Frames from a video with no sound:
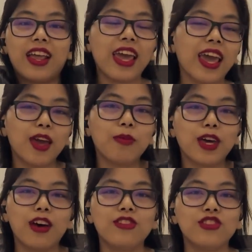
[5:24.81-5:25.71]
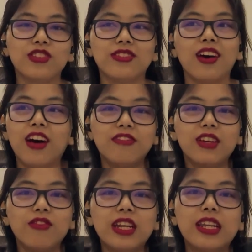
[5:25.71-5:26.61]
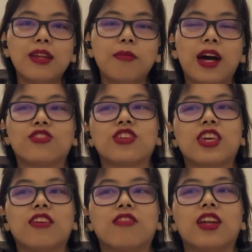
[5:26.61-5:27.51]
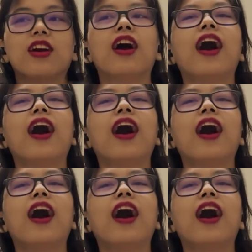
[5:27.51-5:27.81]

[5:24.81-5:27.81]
A because of the witty remark she gave it.